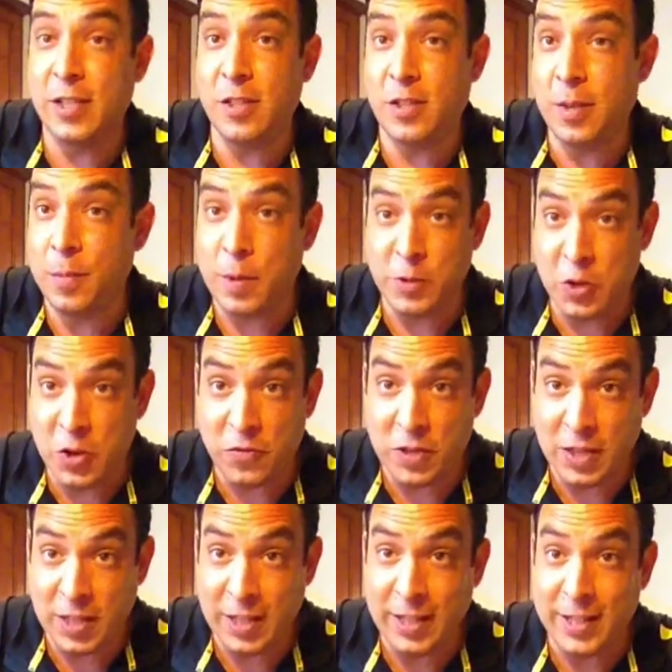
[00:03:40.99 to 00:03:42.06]
And sometimes you don't
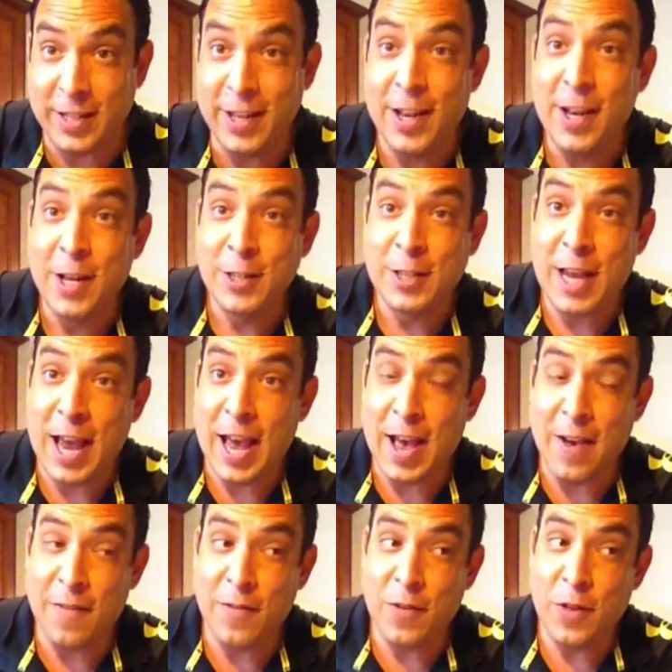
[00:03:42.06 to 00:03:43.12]
even need to
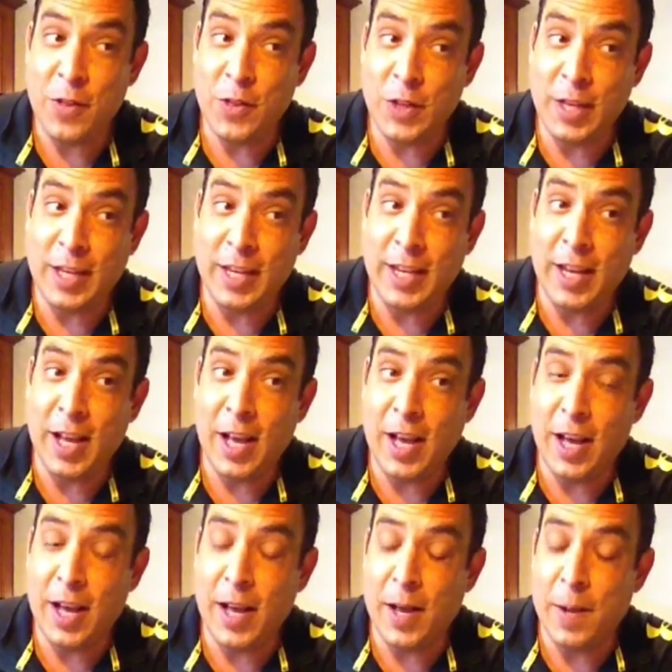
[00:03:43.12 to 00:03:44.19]
have the
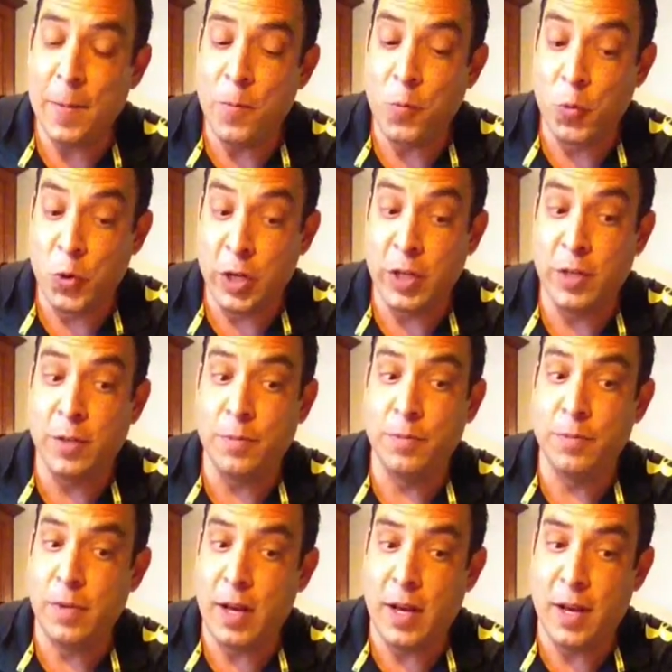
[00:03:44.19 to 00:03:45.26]
real
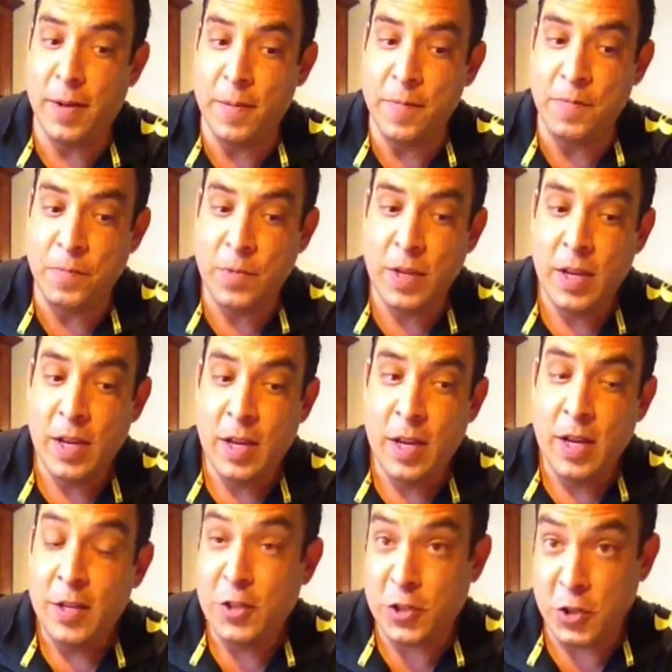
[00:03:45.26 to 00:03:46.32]

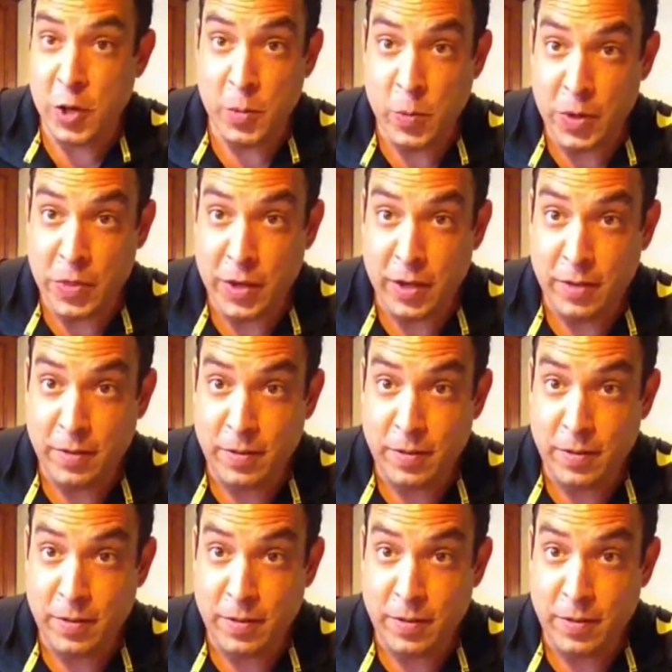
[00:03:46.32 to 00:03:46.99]
syrup with it.